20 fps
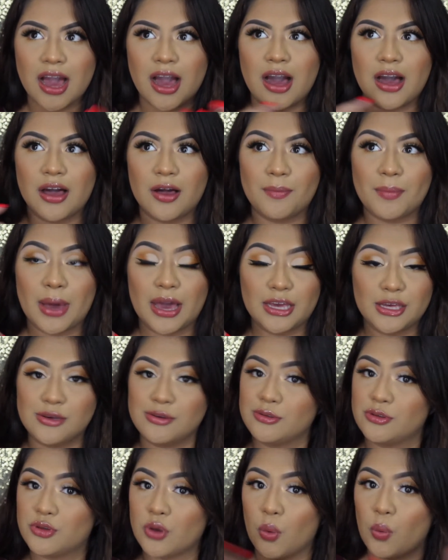I
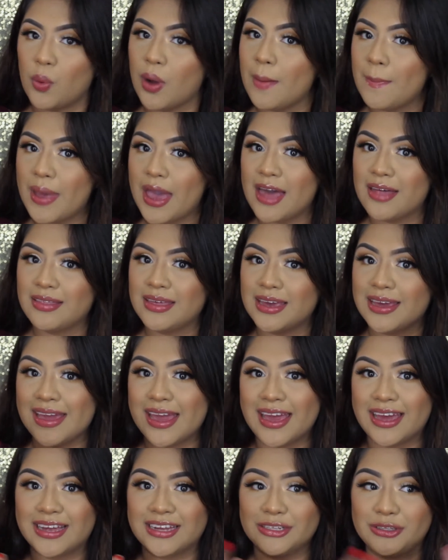used one palette
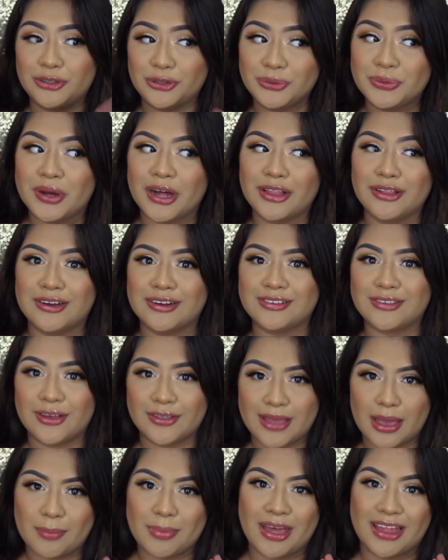and two colors on
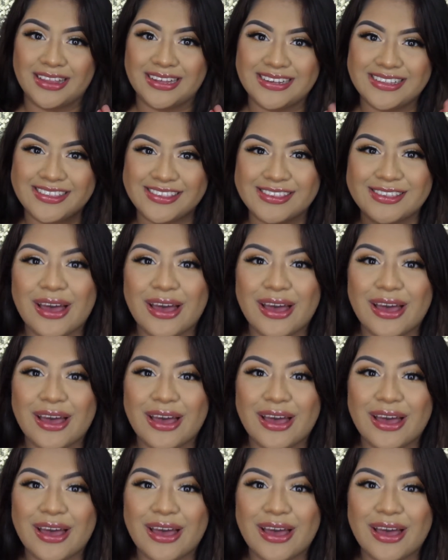that palette.